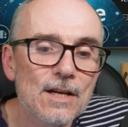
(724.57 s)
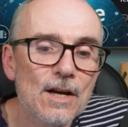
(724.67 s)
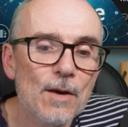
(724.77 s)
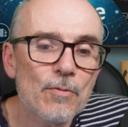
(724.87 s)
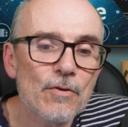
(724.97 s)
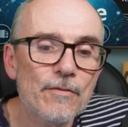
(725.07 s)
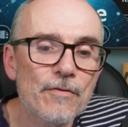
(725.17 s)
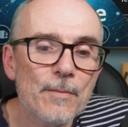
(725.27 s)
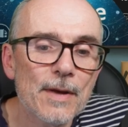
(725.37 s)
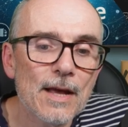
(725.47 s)
Approve
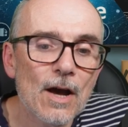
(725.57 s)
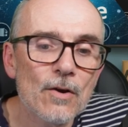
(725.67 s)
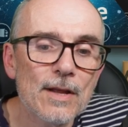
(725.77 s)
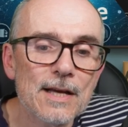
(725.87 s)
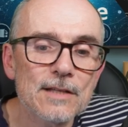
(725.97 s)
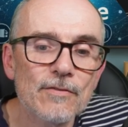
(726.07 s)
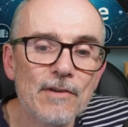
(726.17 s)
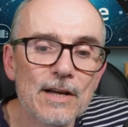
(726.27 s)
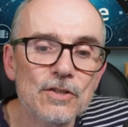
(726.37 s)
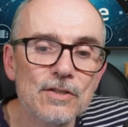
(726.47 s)
for me. Only ask for
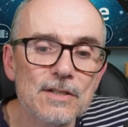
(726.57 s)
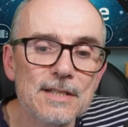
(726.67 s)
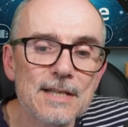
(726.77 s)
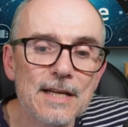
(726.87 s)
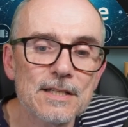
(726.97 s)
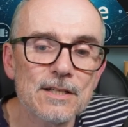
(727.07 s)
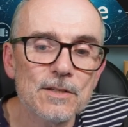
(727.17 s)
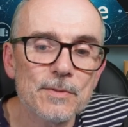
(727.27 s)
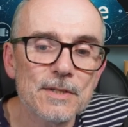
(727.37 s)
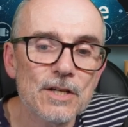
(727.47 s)
actions detected as
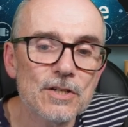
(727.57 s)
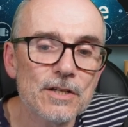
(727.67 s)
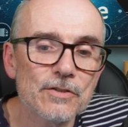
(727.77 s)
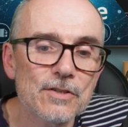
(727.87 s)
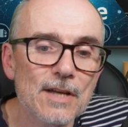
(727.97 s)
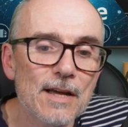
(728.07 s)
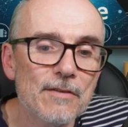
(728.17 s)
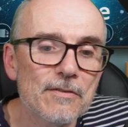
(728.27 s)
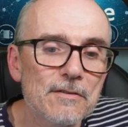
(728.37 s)
potentially unsafe.